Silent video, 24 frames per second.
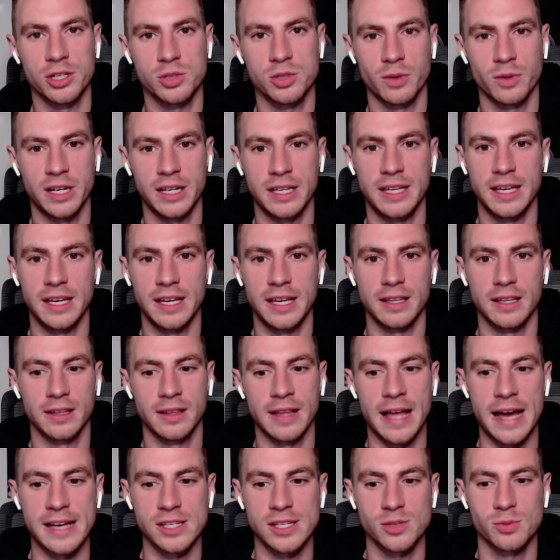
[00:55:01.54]
just wanted to get
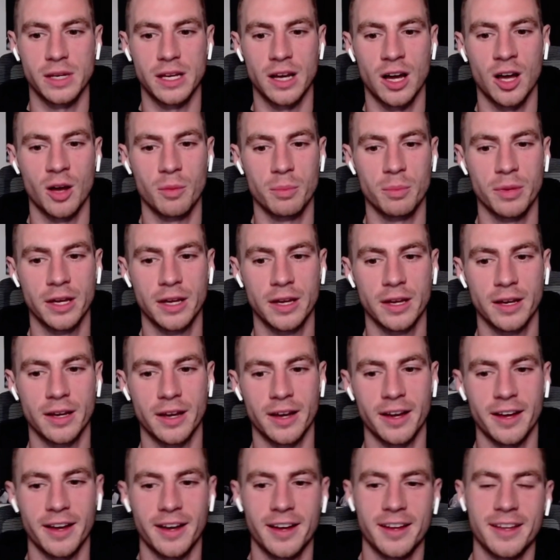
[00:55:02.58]
last week up.
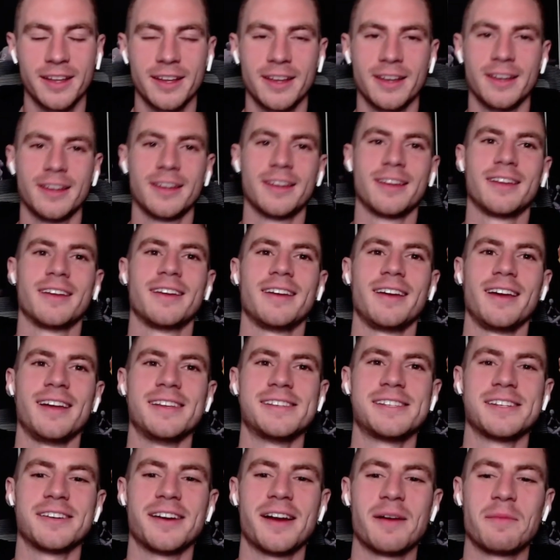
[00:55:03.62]

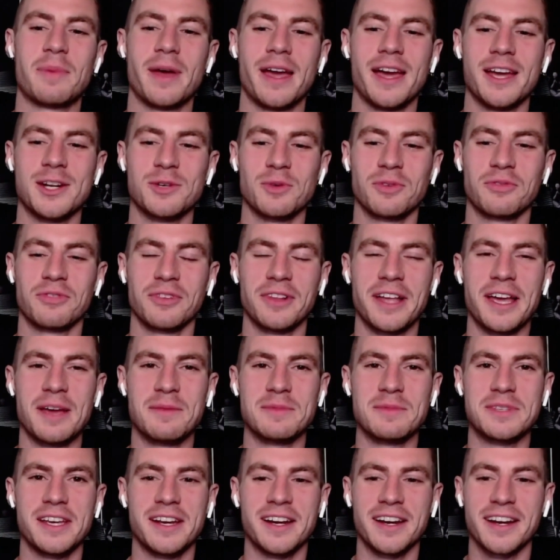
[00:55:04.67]
Instagram page with
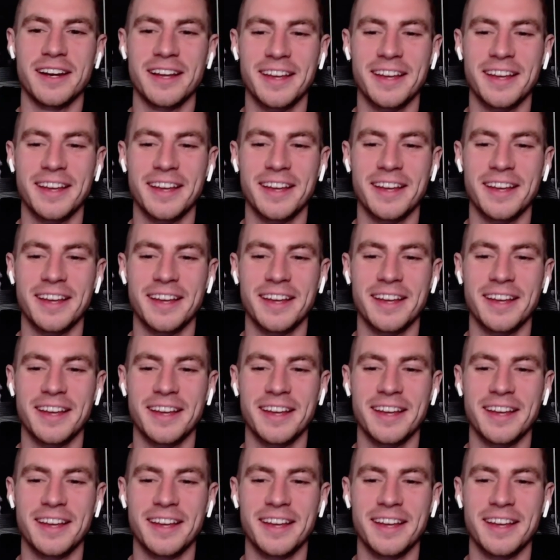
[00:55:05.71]
Flames here.